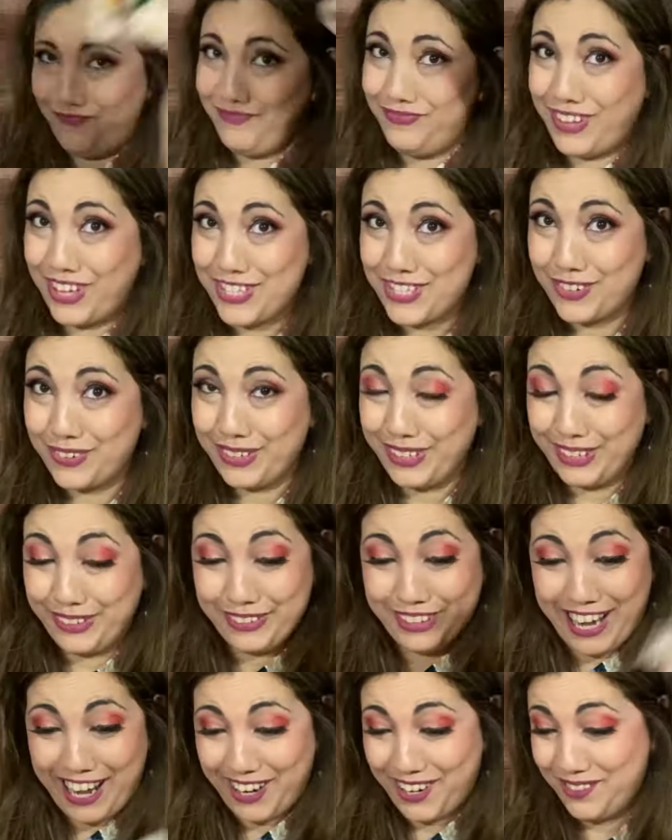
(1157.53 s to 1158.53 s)
That's a really
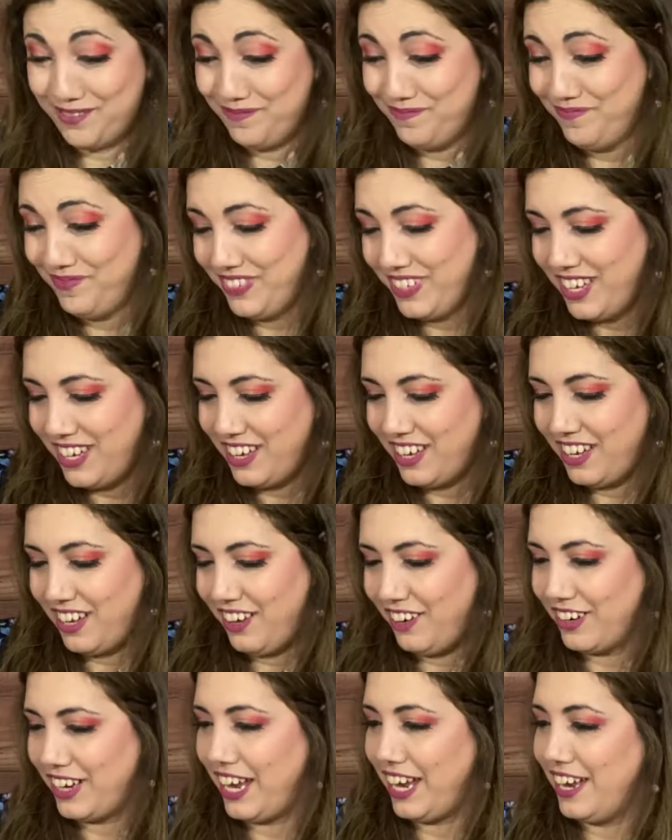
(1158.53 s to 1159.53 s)
good item.
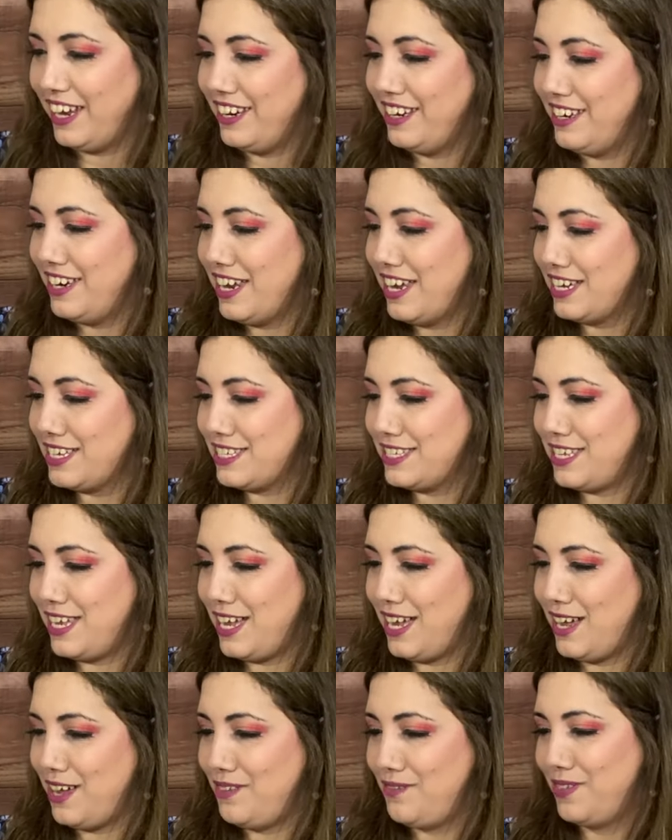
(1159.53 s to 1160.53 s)
Okay, next
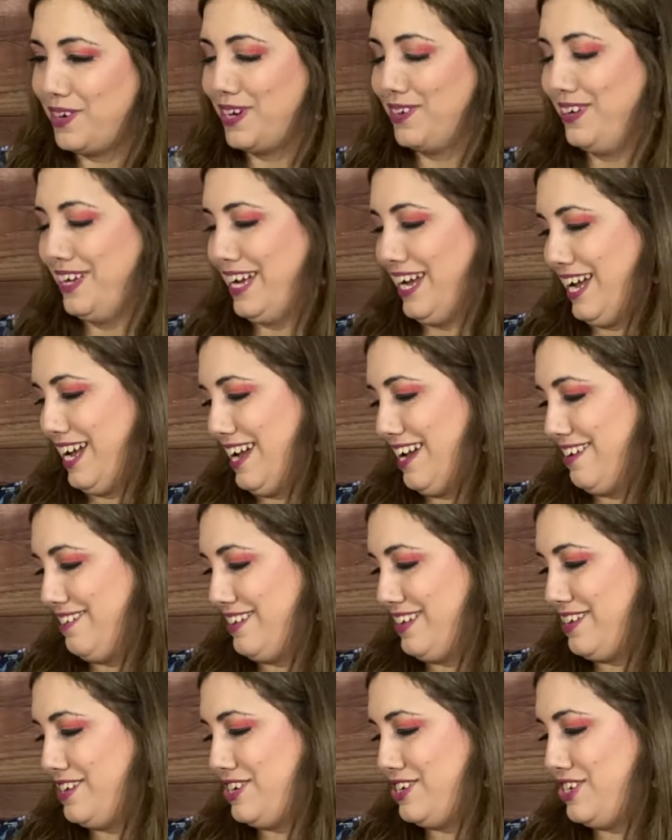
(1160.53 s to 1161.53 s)
up, what do we
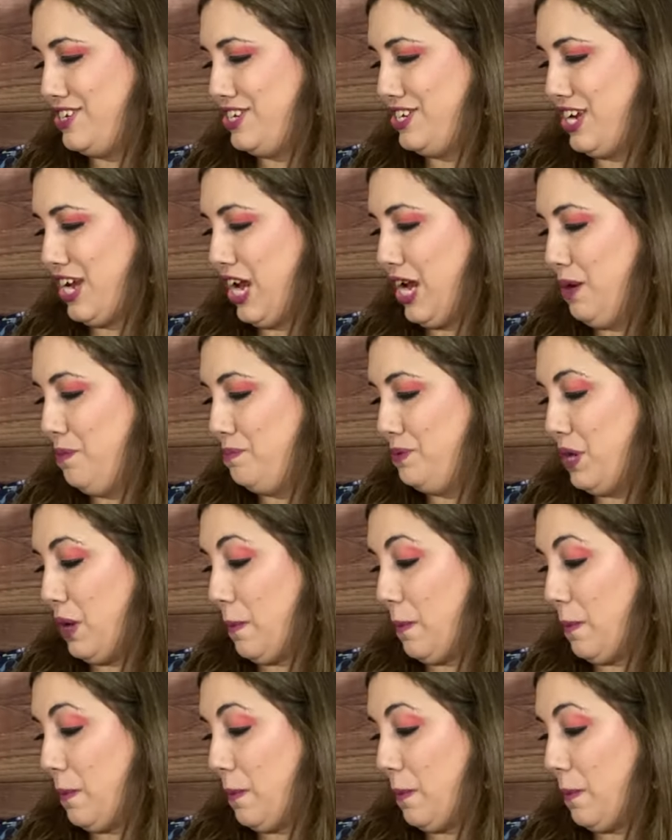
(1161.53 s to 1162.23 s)
have? Shaped